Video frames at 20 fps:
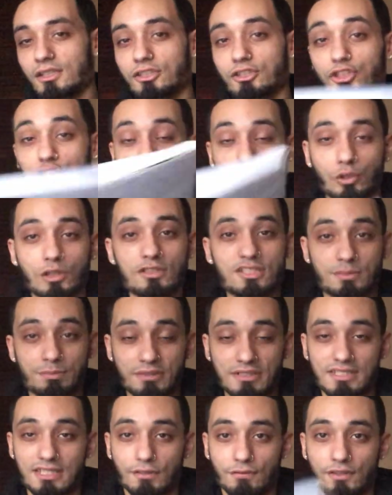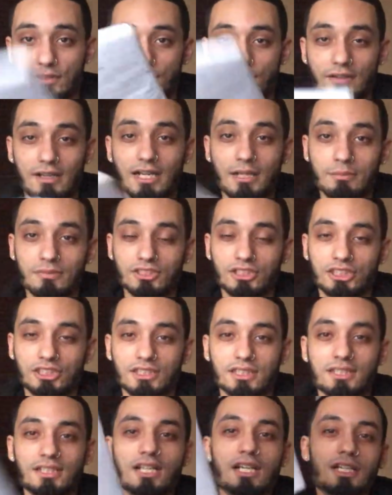your specific vibe and
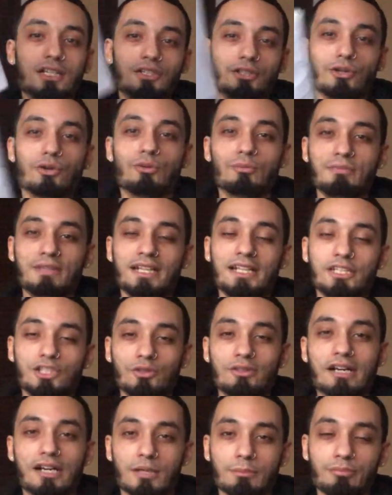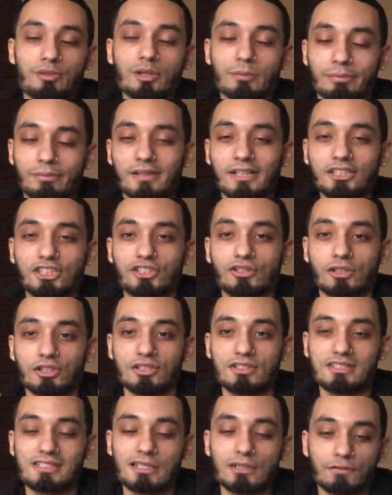shit don't mean you got to put pressure on
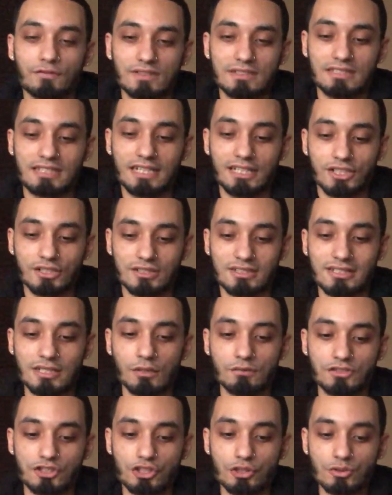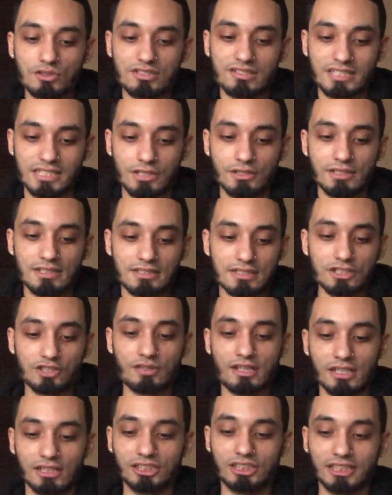yourself and take yourself too serious and
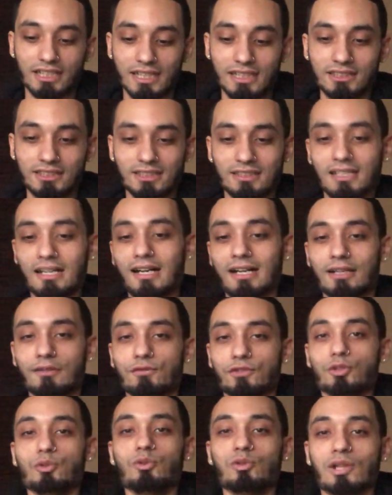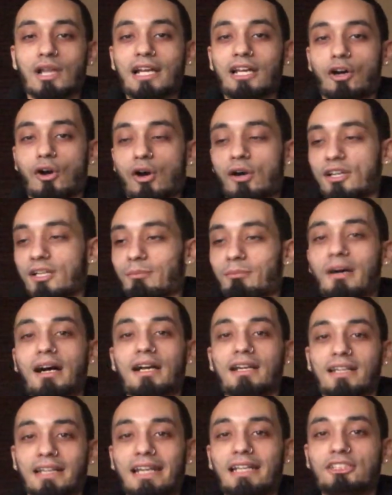try to change it. Nah, if you lighthearted by
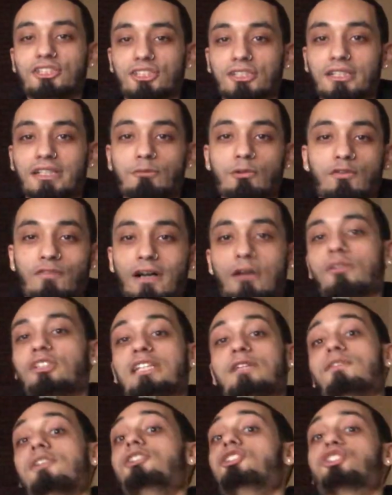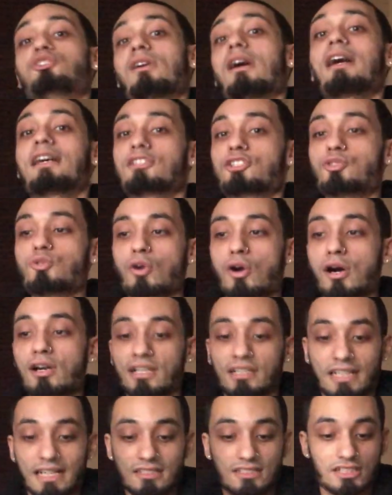nature and without even trying too hard,
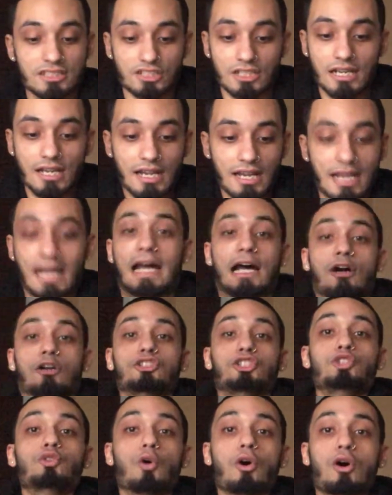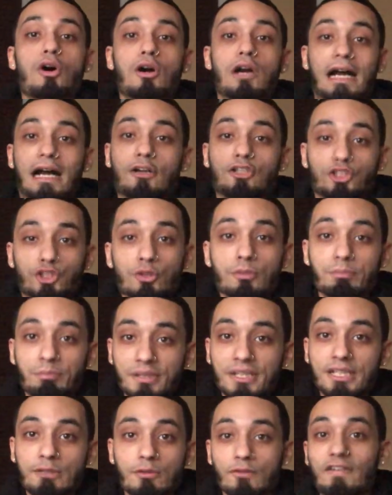and that's just how you are, how you
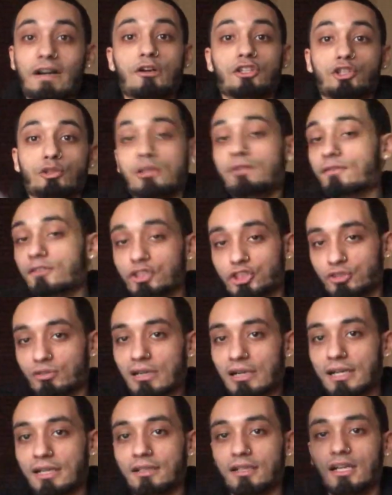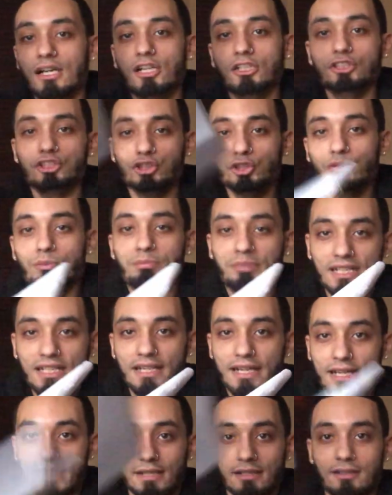be without you even trying, you be
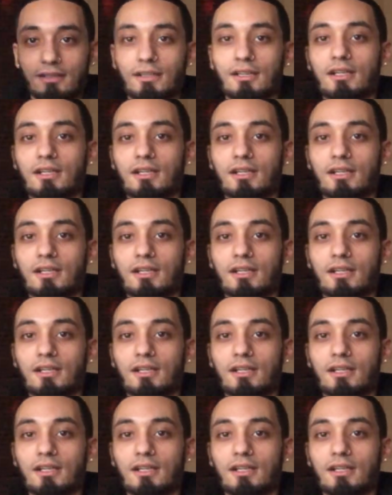that.